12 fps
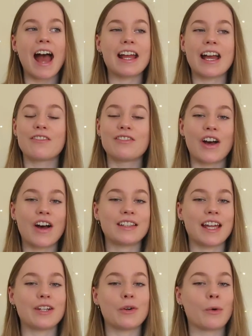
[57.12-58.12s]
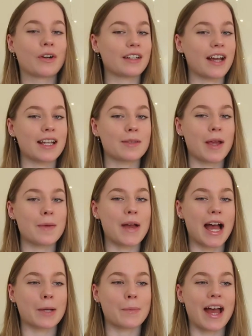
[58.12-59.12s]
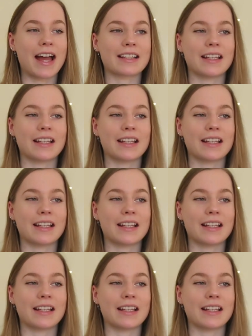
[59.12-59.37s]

I have not like organized my backpack.